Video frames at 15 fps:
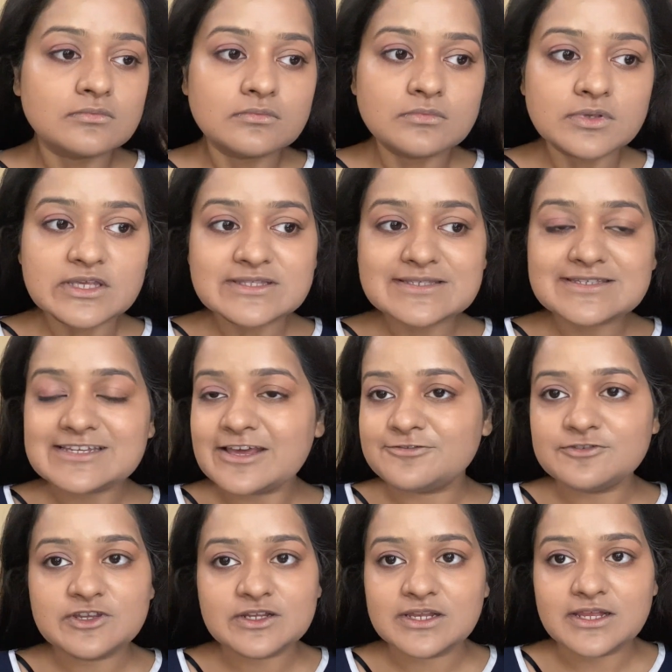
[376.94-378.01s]
It's
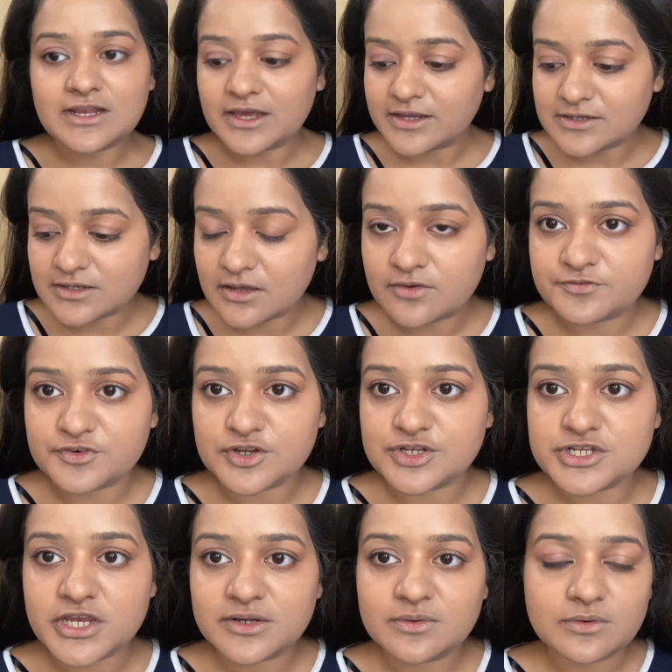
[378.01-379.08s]
definitely light coverage.
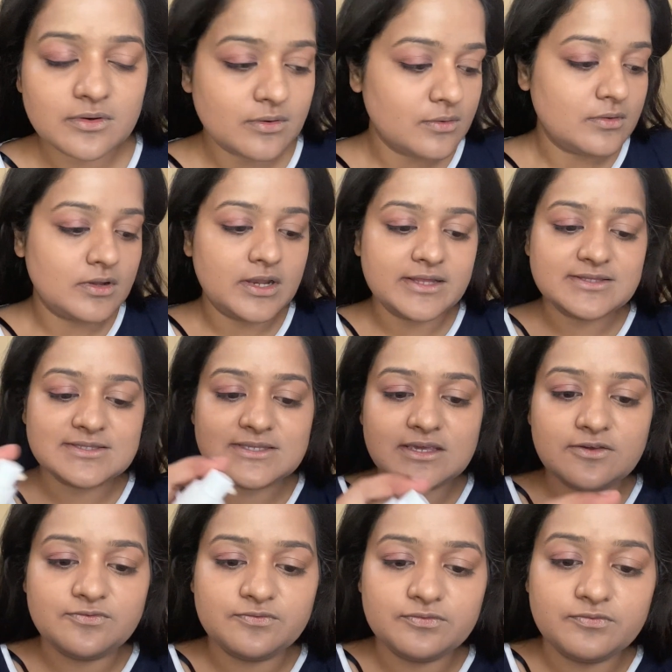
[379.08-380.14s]
I don't know. Let's see
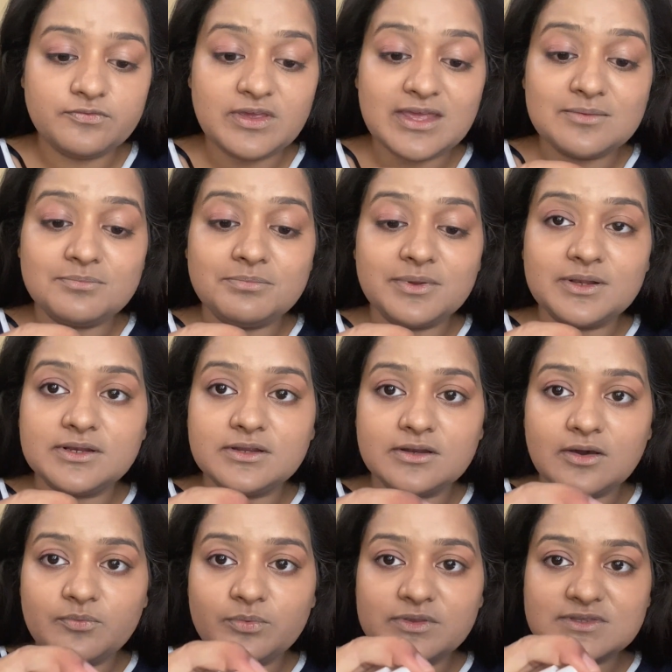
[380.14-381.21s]
if we can build it
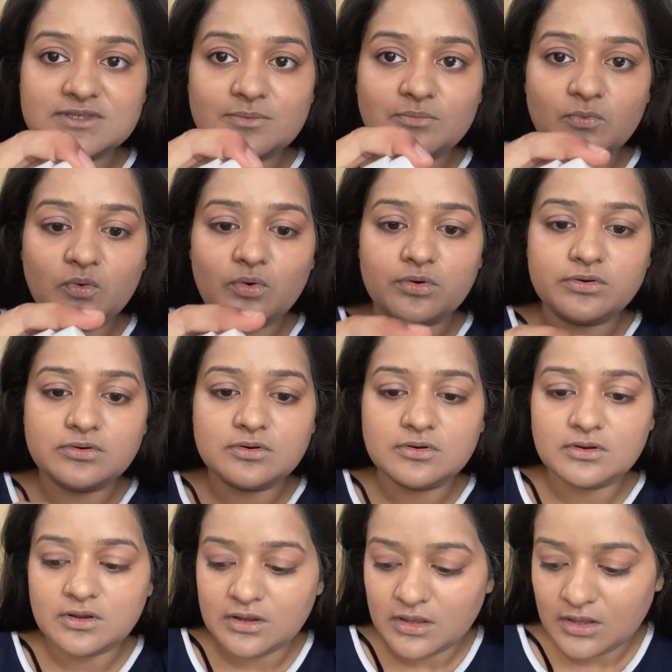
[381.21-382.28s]
up with some more,
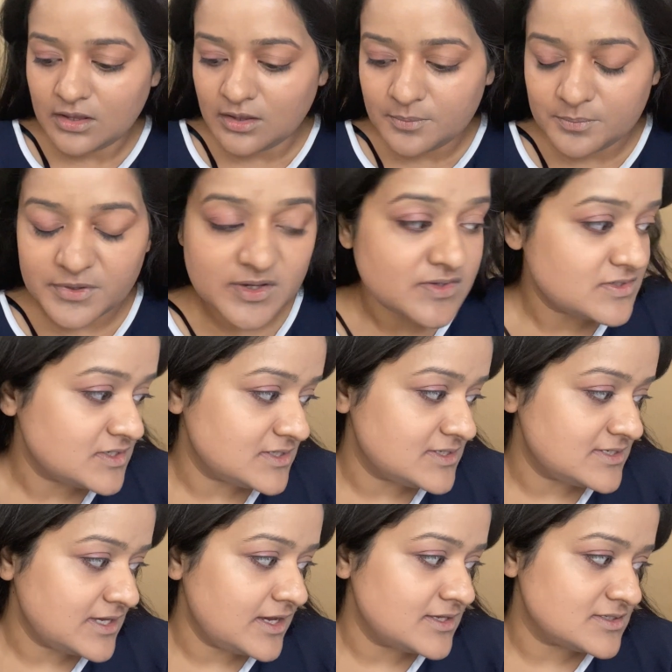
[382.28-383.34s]
because it
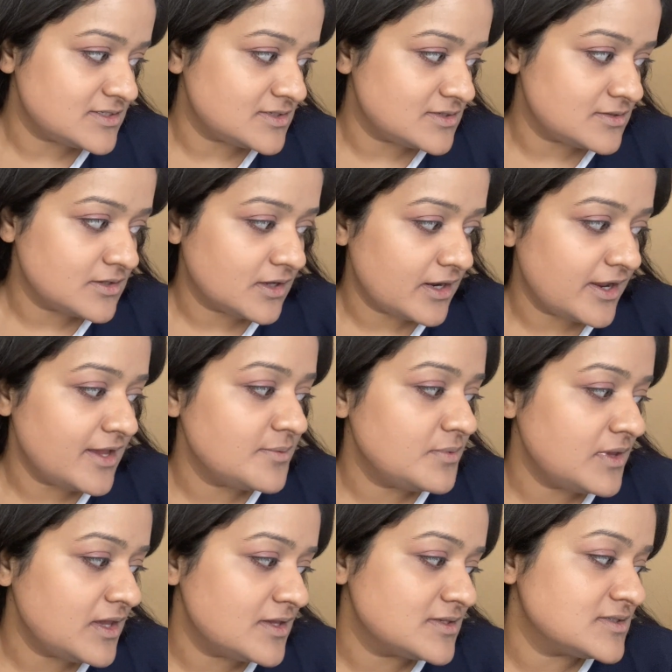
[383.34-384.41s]
says the claim
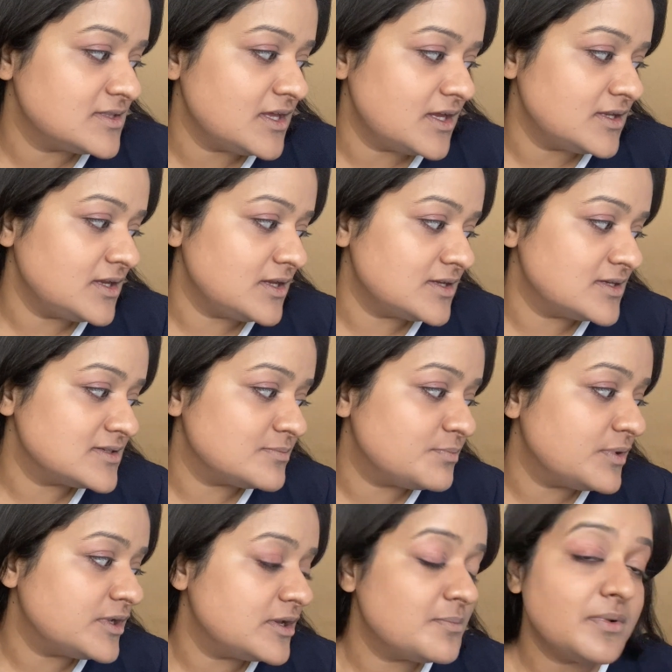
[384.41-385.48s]
is that it is
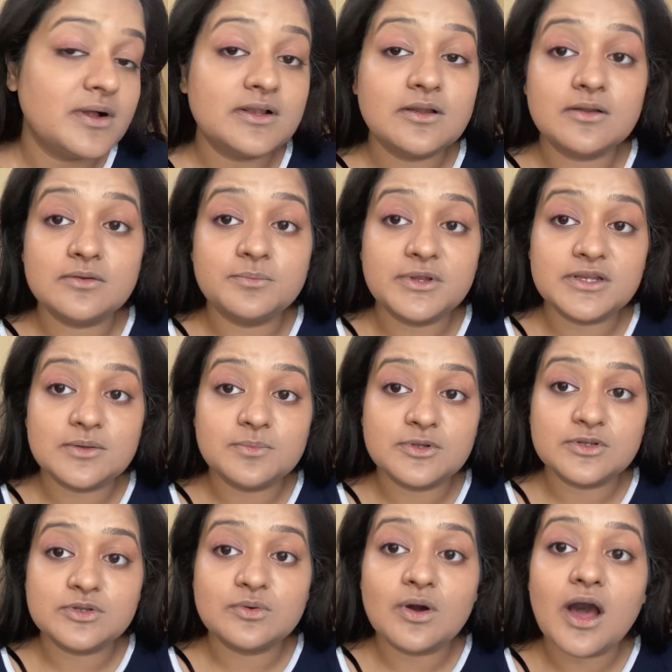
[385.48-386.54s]
buildable
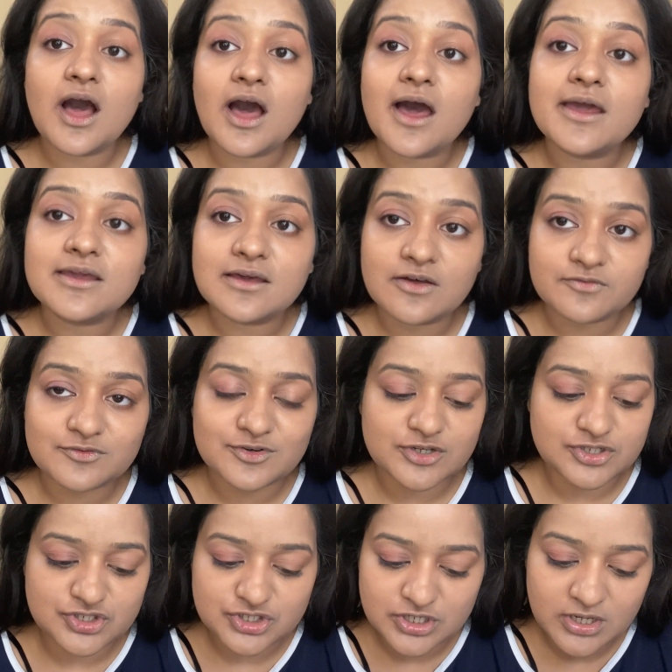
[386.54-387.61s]
to high
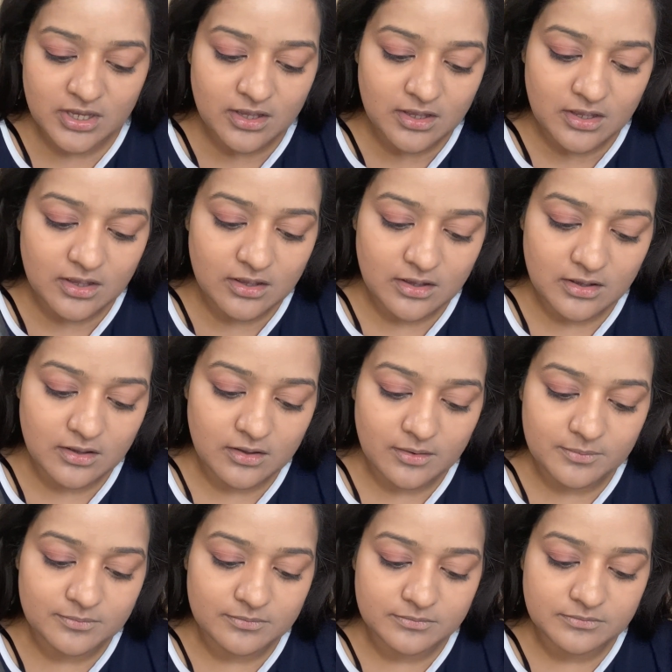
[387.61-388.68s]
coverage.
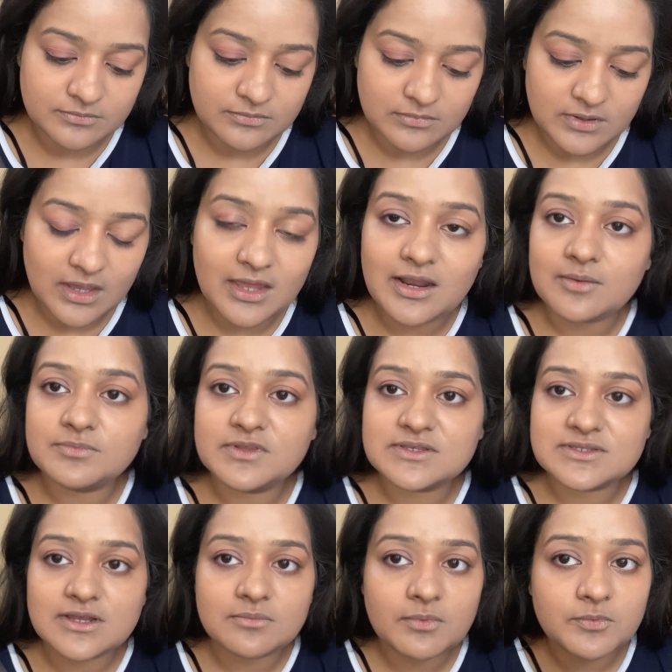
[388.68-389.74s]
And this
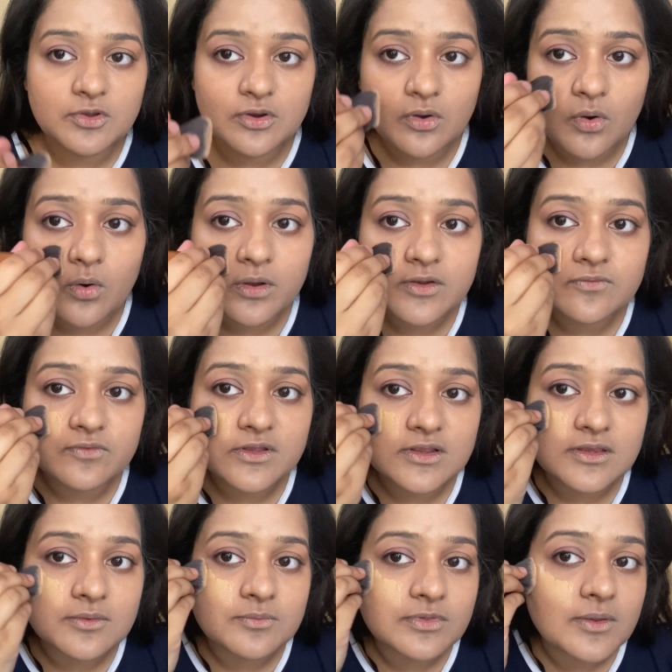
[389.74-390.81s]
time I'm going to go in with
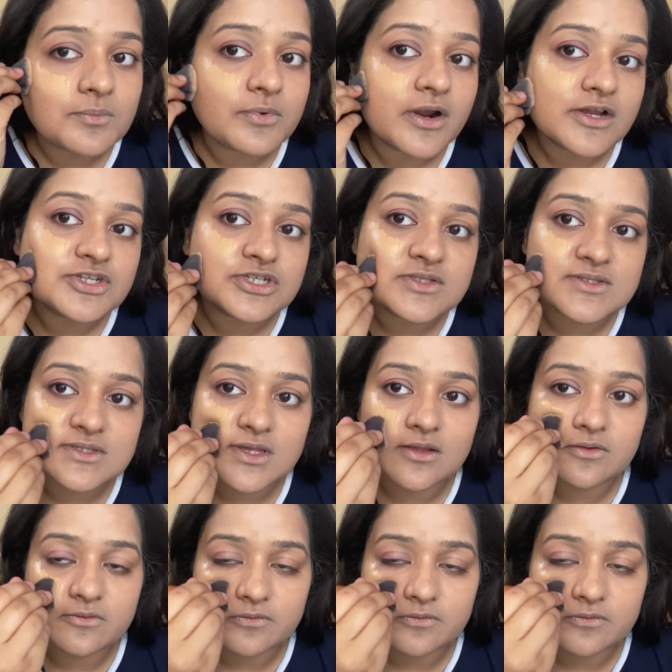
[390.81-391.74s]
the brush itself